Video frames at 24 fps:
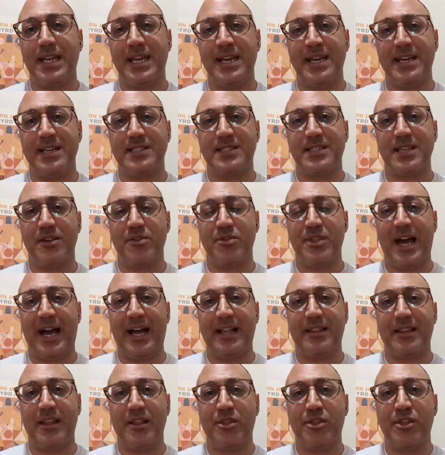is
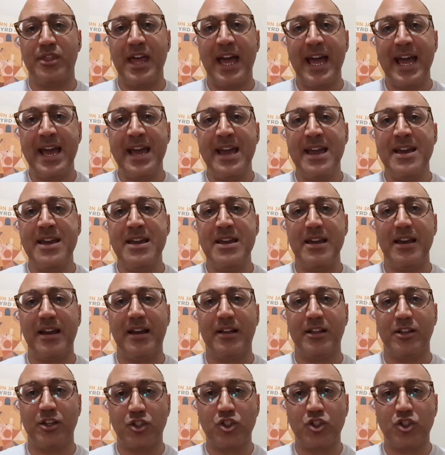that they,